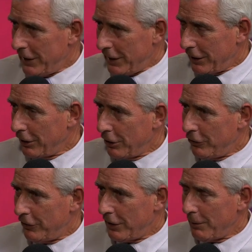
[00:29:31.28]
getting
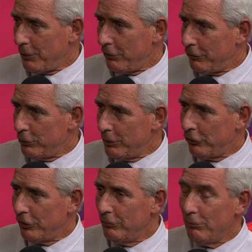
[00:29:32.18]
close to coming to
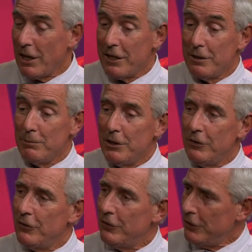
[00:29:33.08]
fruition. One of them
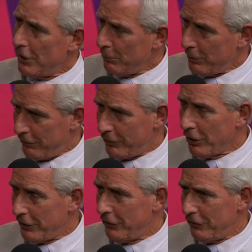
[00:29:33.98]
is, you know, we've
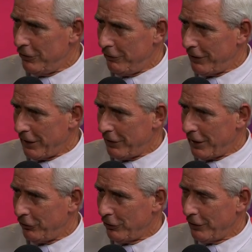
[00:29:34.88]
got this new
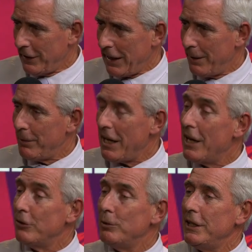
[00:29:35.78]
foundation on the app.
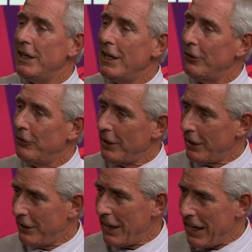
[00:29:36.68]
How do we now
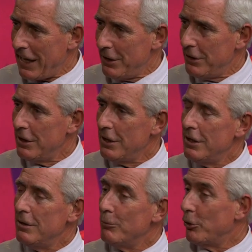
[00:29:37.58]
start to add
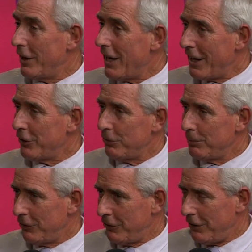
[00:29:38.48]
more
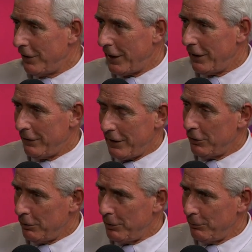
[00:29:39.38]
enhancements to that that
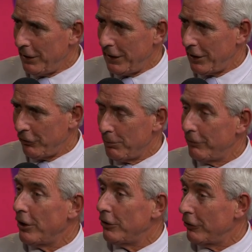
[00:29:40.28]
could be really customer
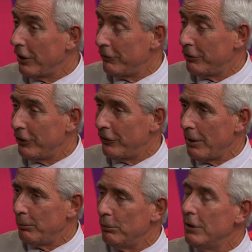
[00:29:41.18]
focused, like, for
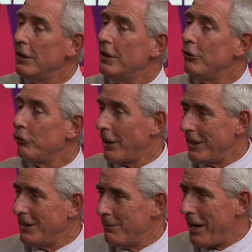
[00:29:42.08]
example,
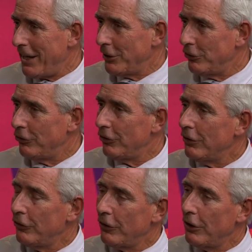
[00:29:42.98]
tracking your baggage?
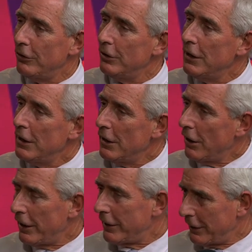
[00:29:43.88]
So
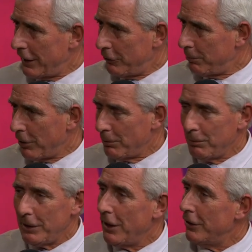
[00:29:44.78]
I think that's
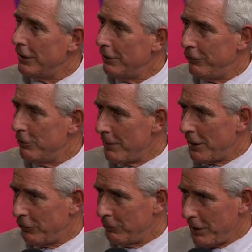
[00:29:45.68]
probably only a few
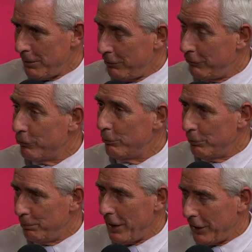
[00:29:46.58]
months away before
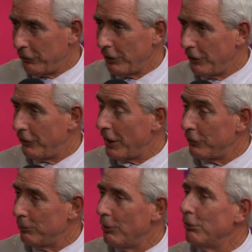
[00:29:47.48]
we'll actually
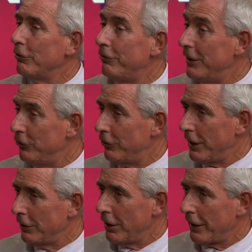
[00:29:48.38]
start to roll a feature
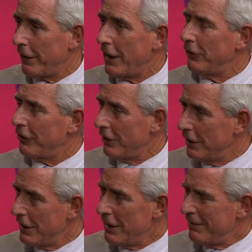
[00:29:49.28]
out like that. So
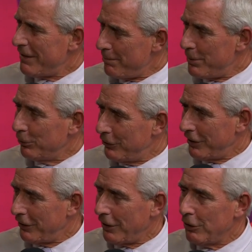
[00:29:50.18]
that builds
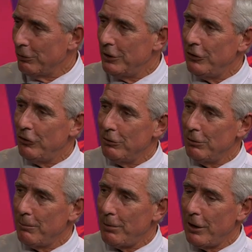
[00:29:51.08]
into the whole digital
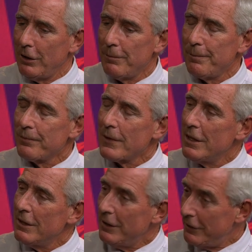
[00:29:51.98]
component.
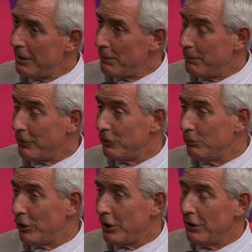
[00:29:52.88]
The team are busy
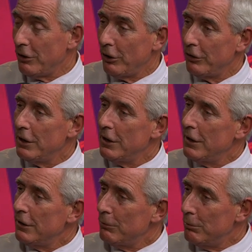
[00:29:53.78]
working on
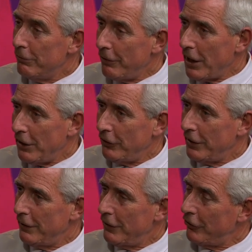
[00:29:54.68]

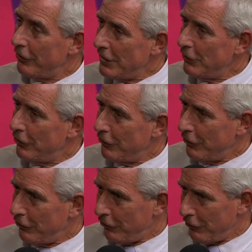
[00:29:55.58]
revising the seats
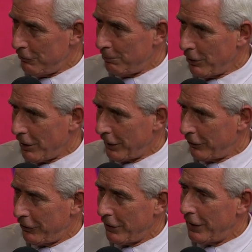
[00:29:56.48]
to suit
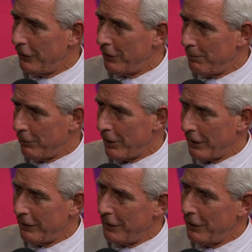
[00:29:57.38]
products. So that's a
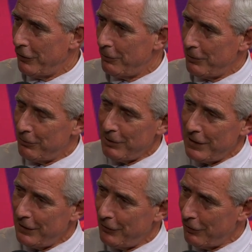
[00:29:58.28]
product that goes
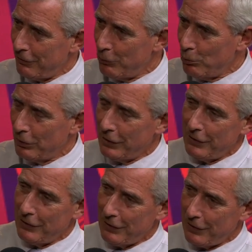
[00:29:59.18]
between sort of
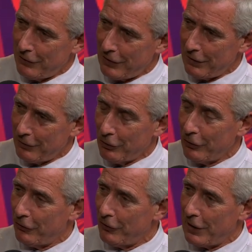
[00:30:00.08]
Auckland and
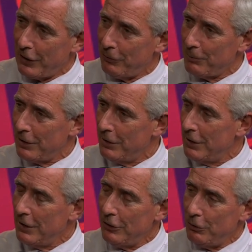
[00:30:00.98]
across the Tasman
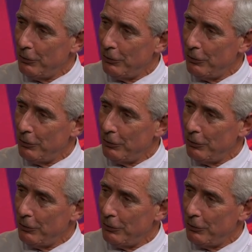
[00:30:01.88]
to